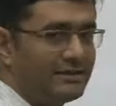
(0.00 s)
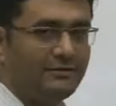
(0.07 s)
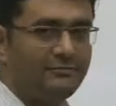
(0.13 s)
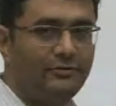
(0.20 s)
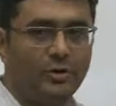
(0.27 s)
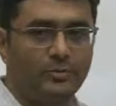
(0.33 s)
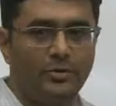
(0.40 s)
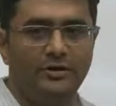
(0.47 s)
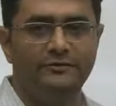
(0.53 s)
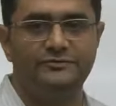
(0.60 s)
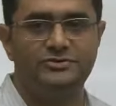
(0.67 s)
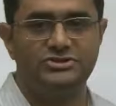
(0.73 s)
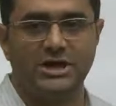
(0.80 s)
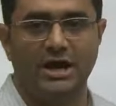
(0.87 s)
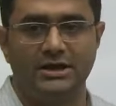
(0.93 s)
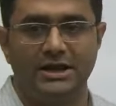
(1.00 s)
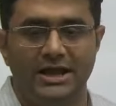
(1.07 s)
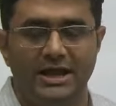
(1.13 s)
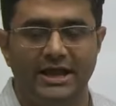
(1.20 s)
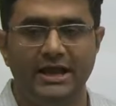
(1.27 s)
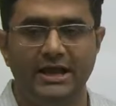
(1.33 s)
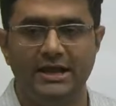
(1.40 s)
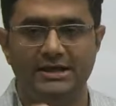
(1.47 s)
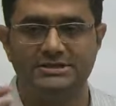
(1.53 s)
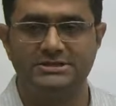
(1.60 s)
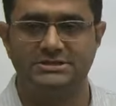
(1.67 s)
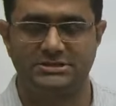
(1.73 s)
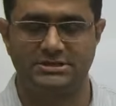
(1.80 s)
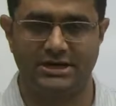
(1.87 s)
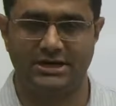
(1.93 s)
the form of chart.
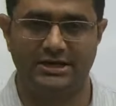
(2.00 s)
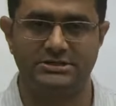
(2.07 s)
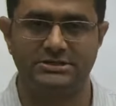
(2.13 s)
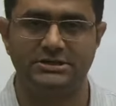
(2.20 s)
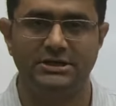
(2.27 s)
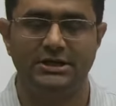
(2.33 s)
Illustrate,